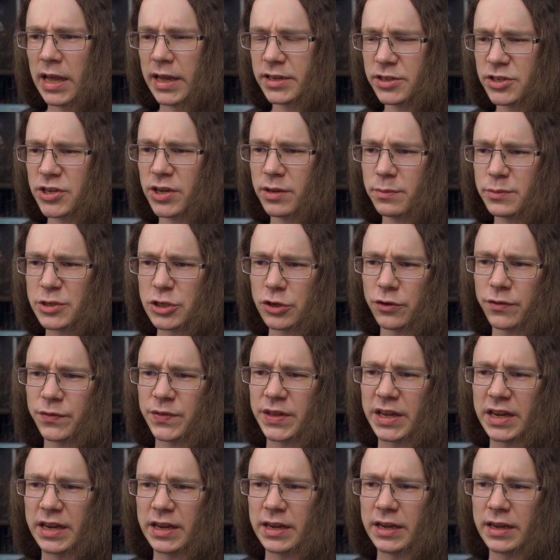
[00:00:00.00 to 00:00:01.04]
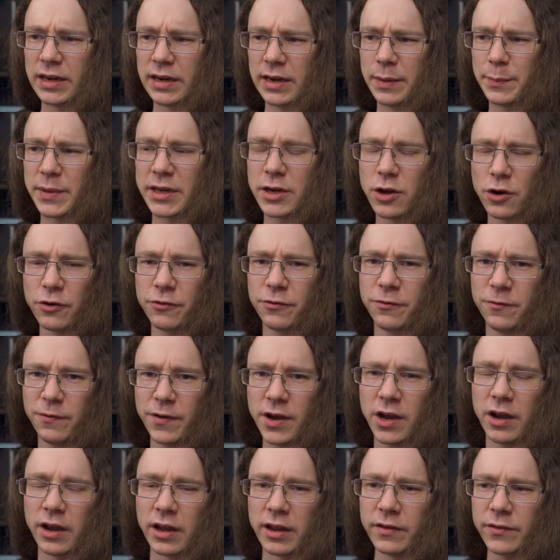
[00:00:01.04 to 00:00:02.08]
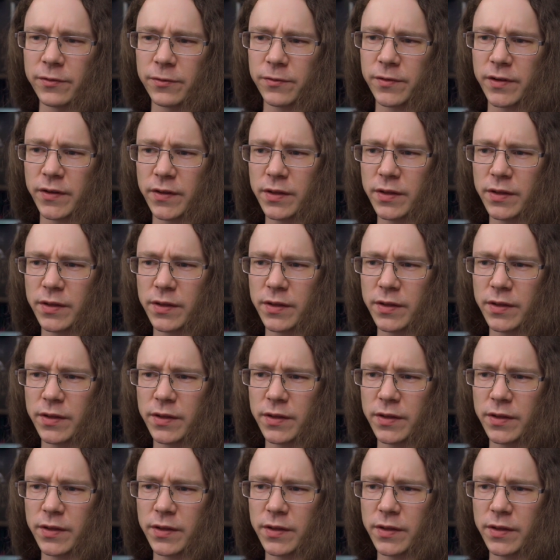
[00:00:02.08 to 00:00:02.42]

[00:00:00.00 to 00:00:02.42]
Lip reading: terms of the limit of 5,